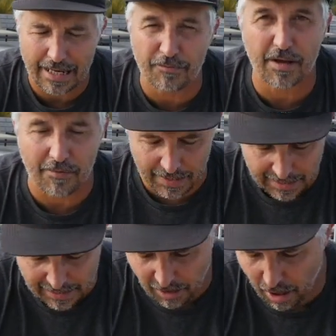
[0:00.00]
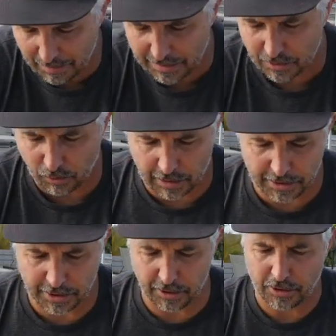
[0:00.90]
And if you have any comments or
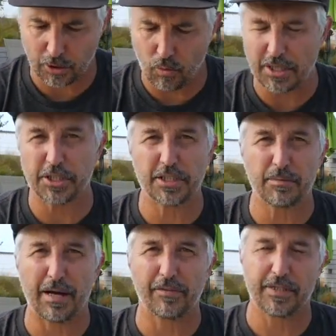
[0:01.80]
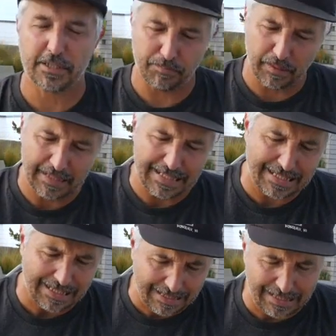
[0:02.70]
concerns or questions about this,
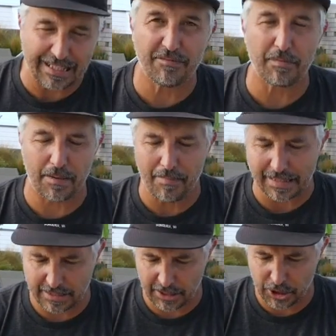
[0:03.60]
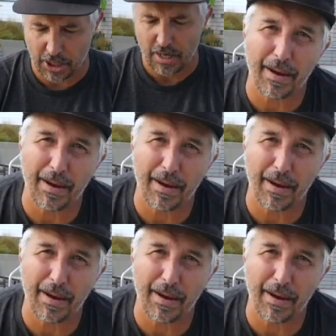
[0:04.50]
please leave me a message.